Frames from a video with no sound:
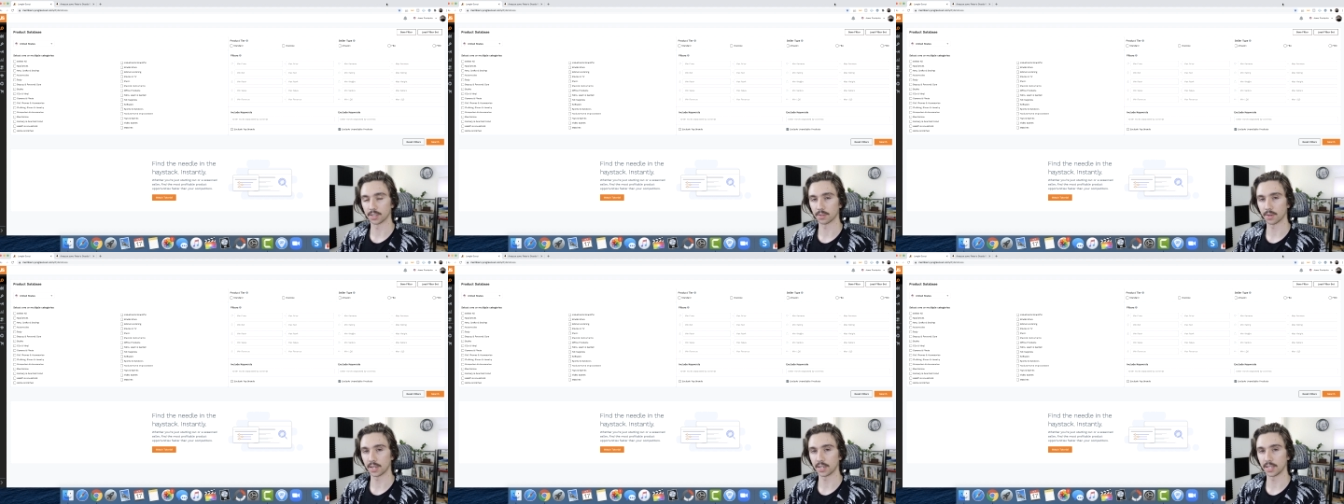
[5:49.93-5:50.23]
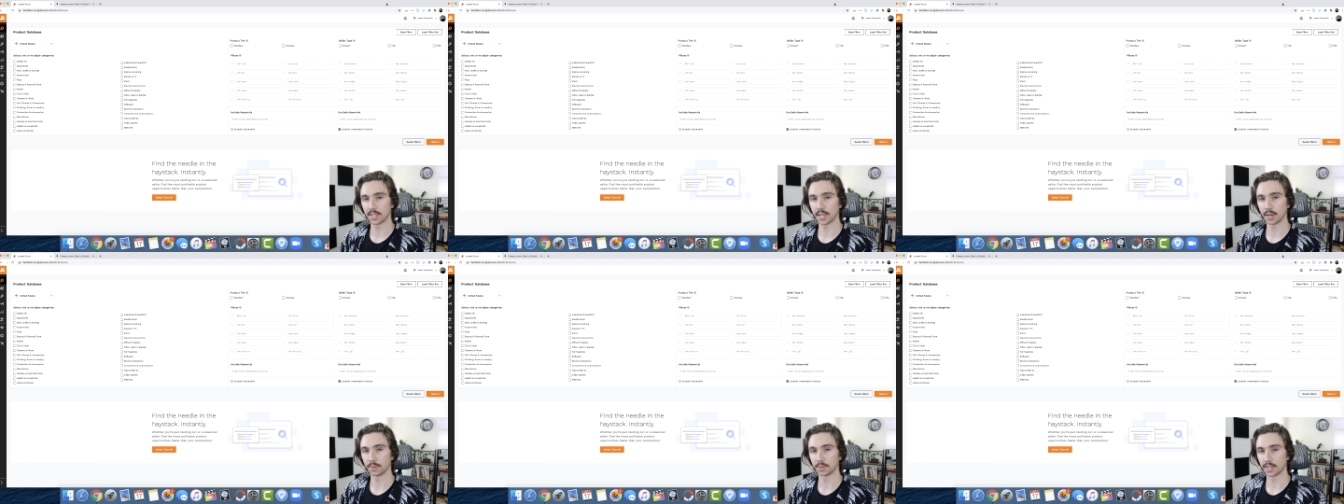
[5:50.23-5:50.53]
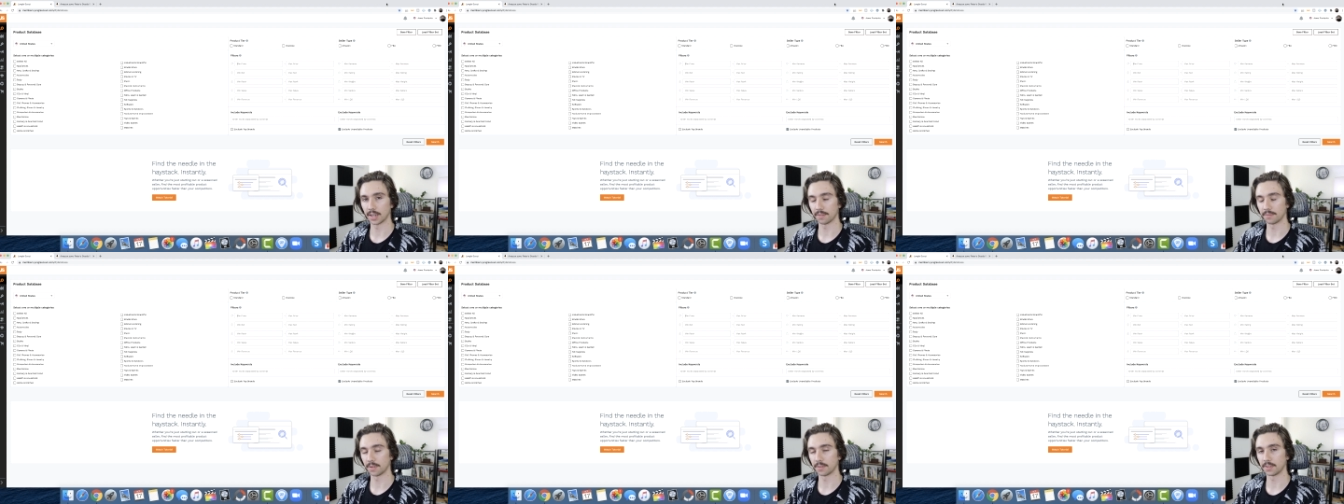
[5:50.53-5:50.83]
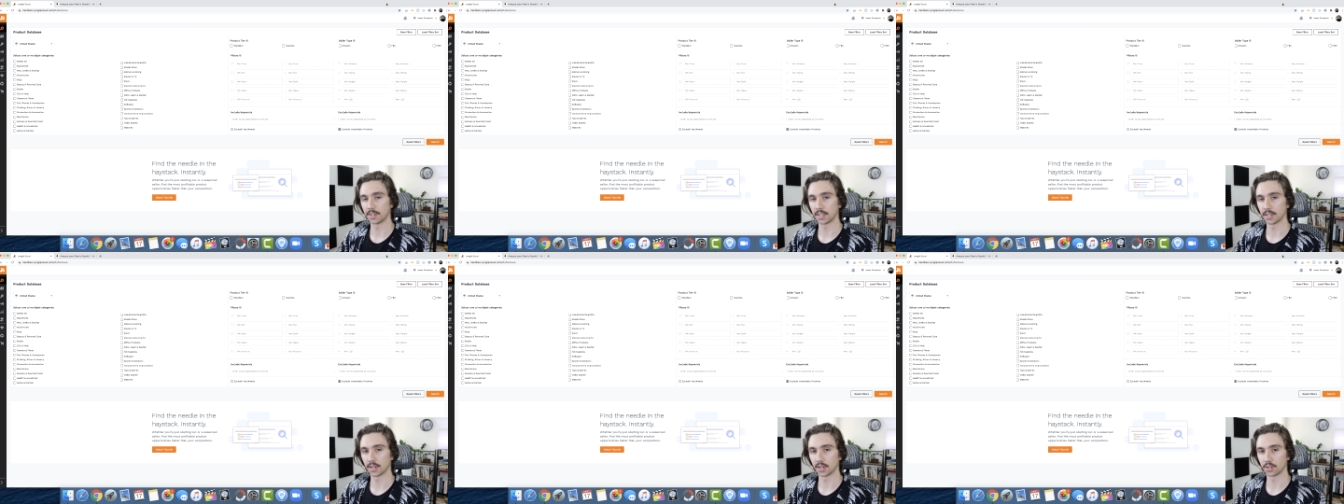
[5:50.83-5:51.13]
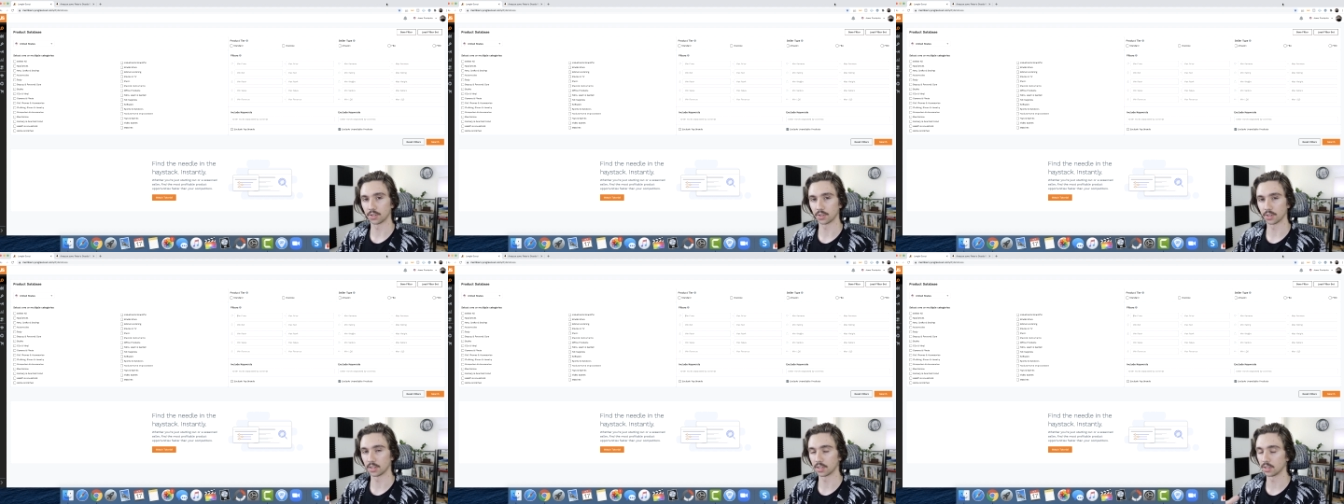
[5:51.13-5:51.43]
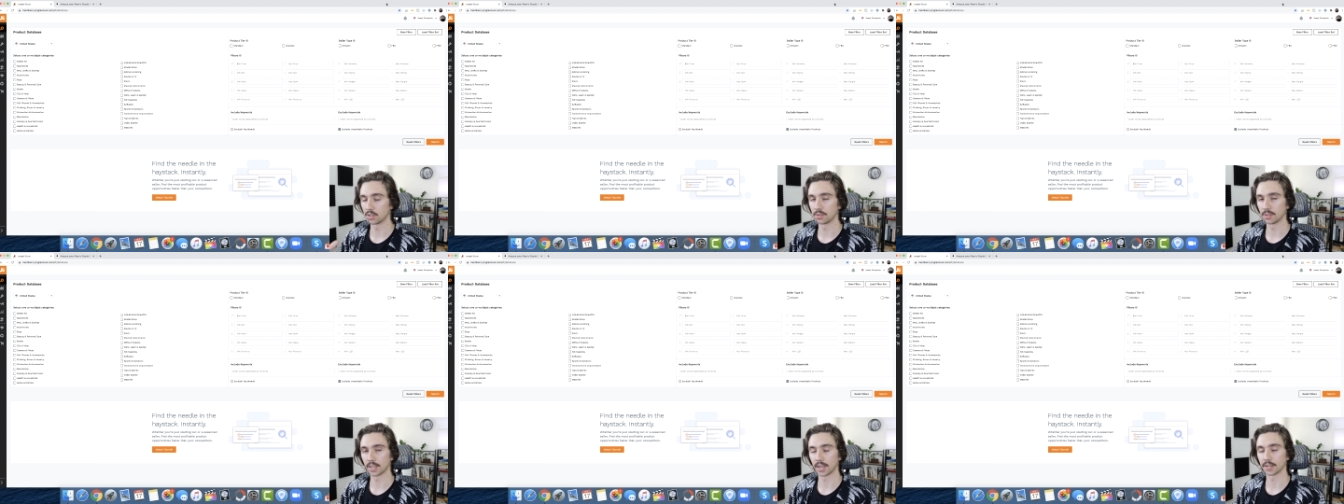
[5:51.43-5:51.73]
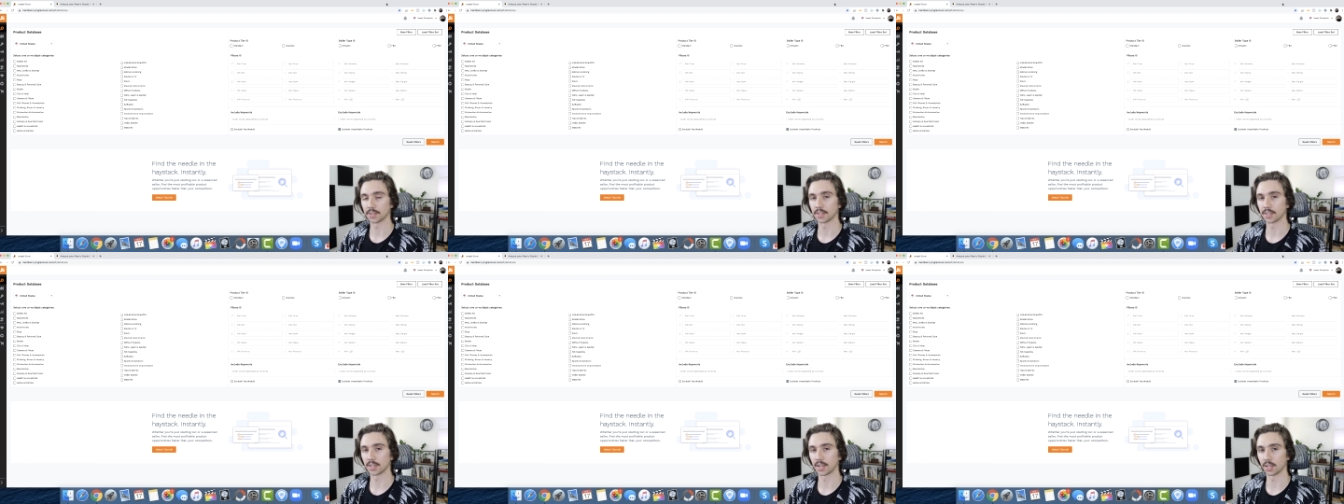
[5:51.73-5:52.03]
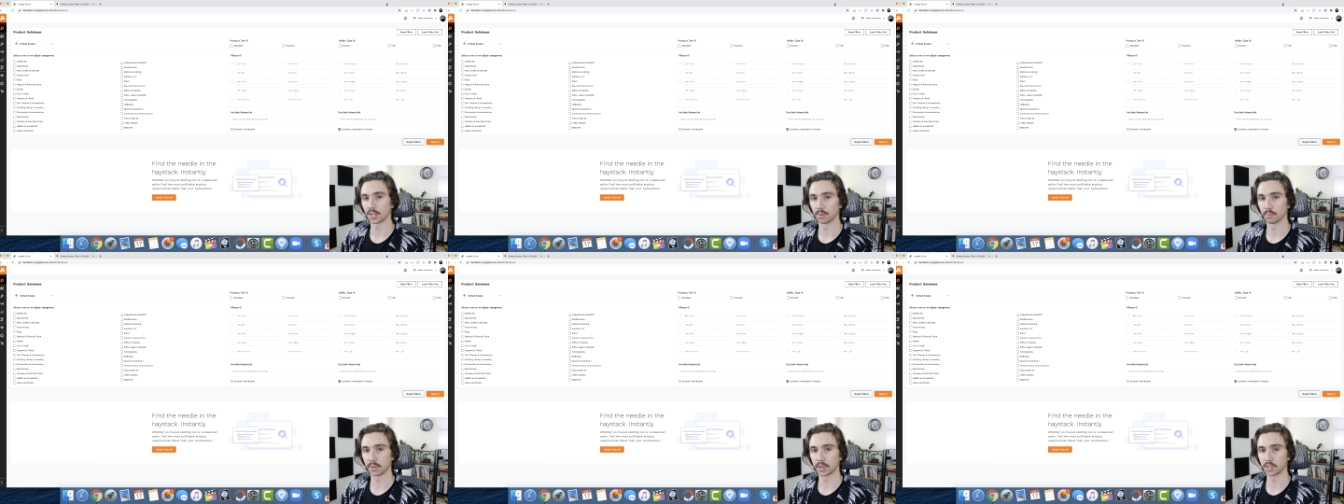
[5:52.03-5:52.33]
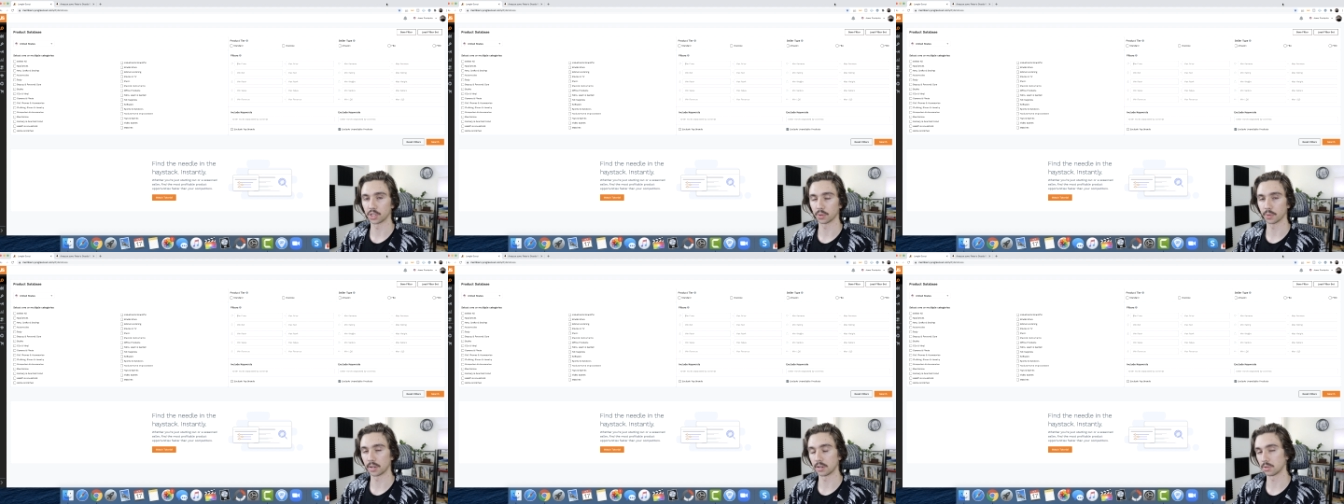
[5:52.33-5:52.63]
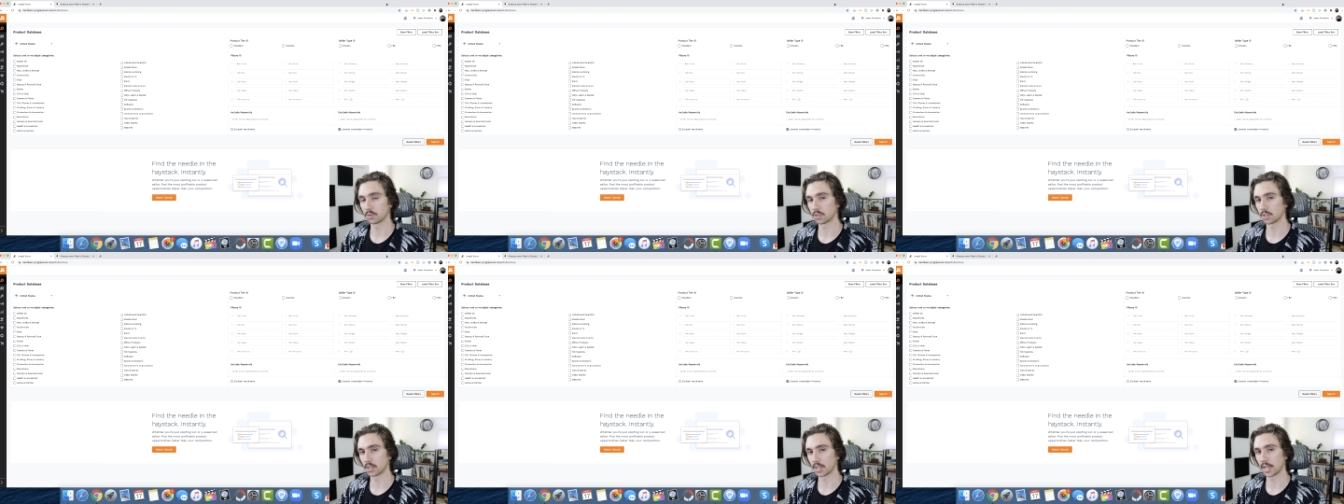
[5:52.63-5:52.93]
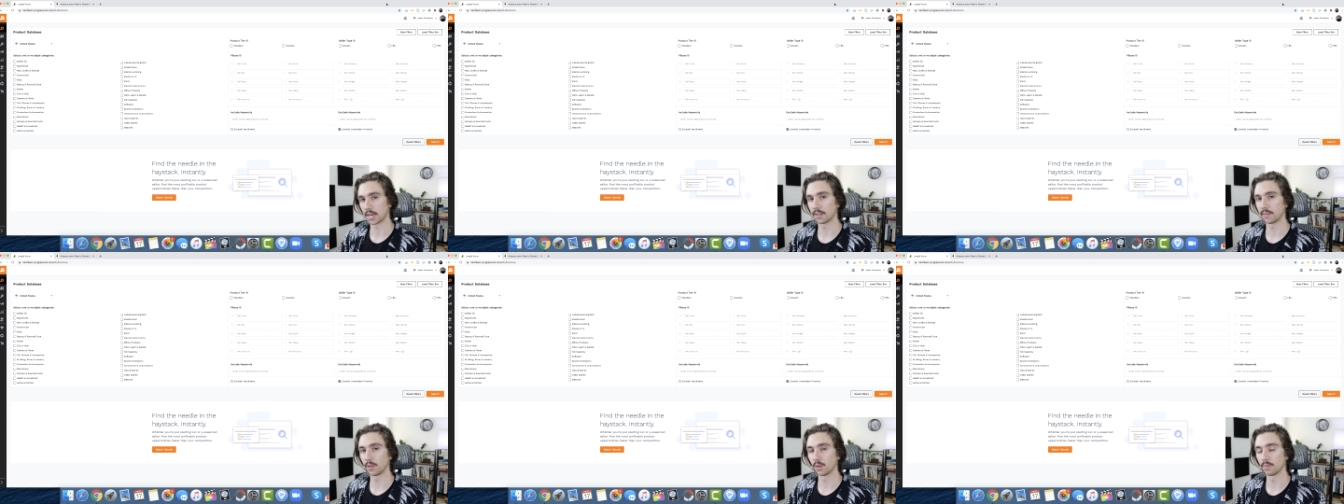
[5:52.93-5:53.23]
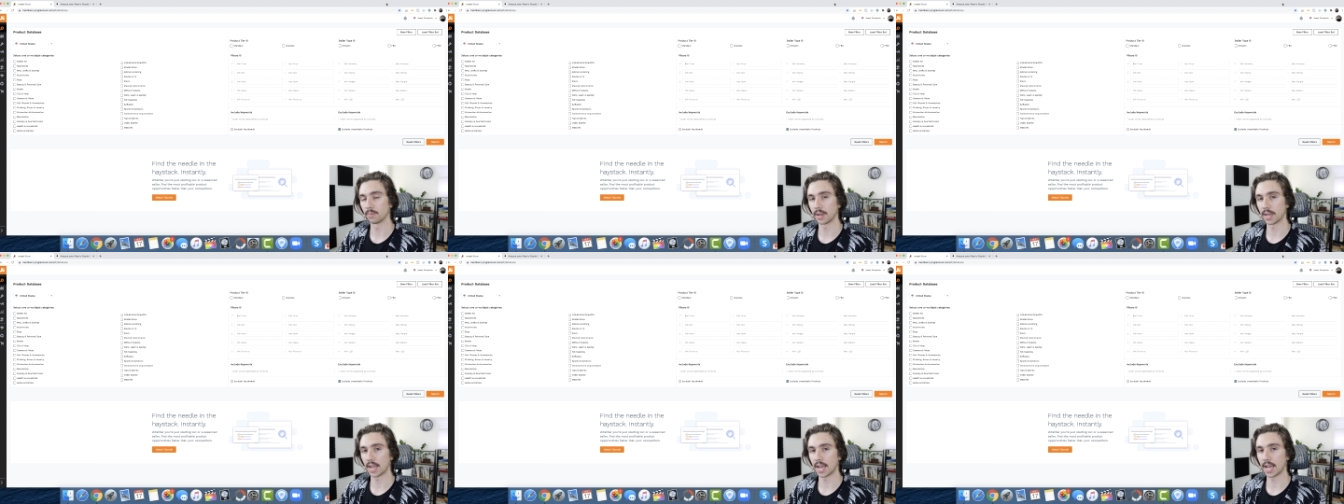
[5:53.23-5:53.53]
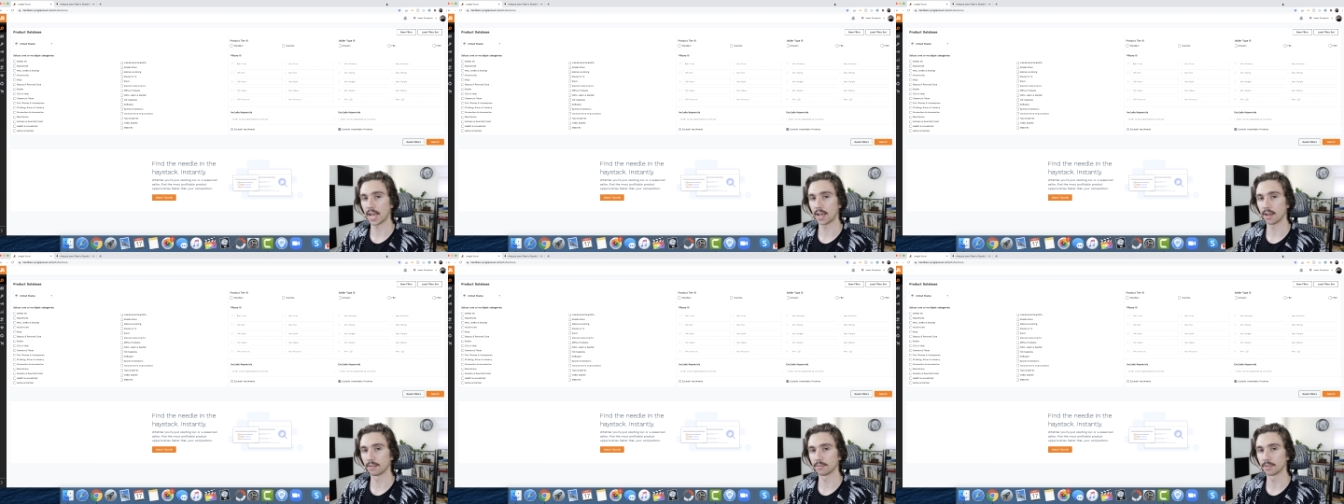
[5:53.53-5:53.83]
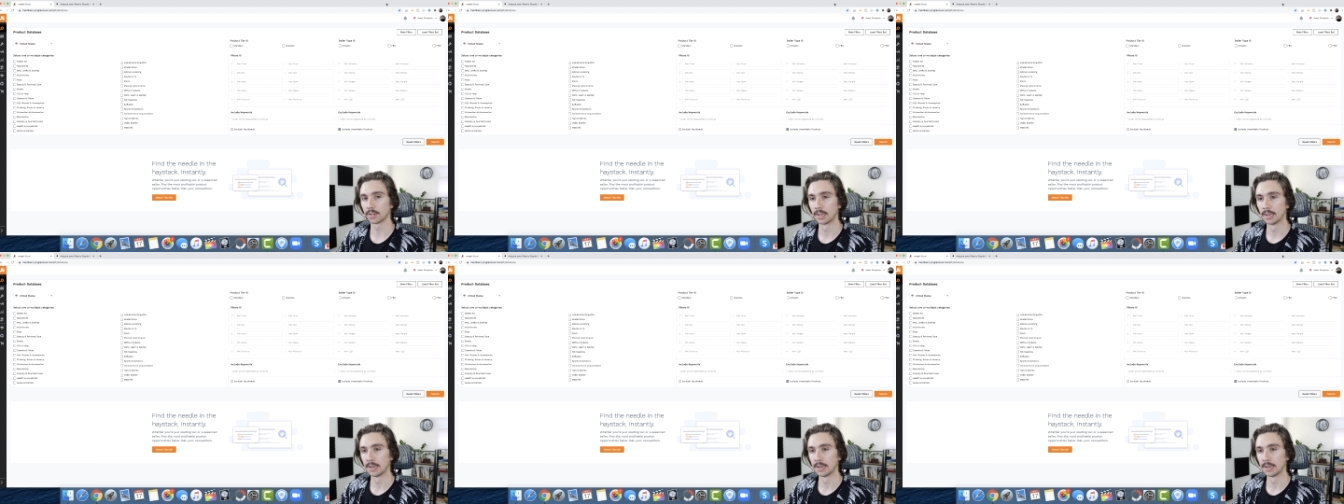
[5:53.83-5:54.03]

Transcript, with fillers: So I did that with that $1,500 to $2,000 budget range, which a lot of you may have.